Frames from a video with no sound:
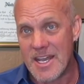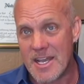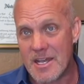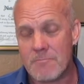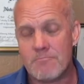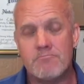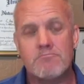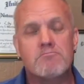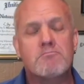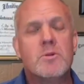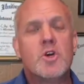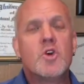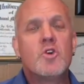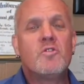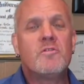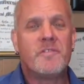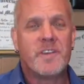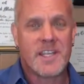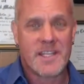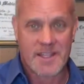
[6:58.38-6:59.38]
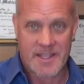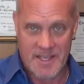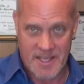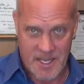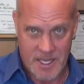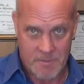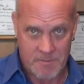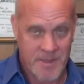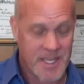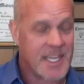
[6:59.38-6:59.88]
moving
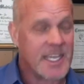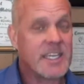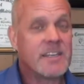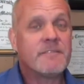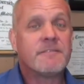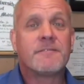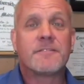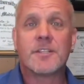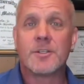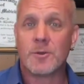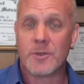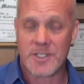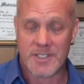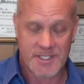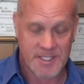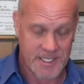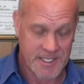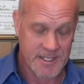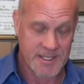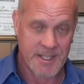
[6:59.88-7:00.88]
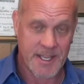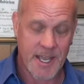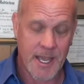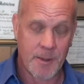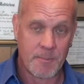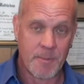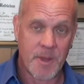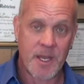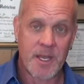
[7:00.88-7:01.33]
them, influencing them